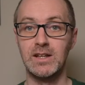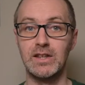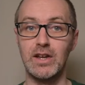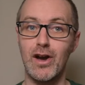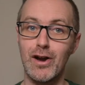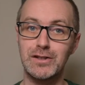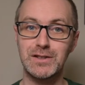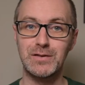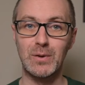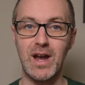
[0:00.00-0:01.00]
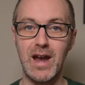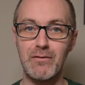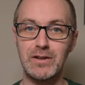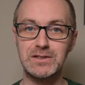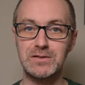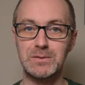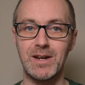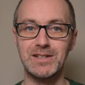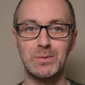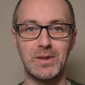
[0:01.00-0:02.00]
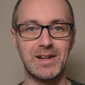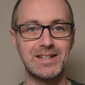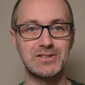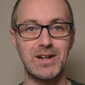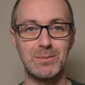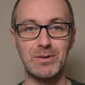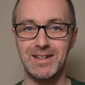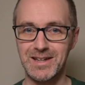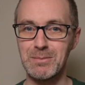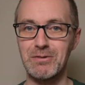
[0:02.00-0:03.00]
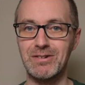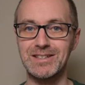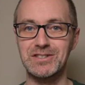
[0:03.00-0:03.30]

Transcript: the urge to fill every inch of space with an extra element can be really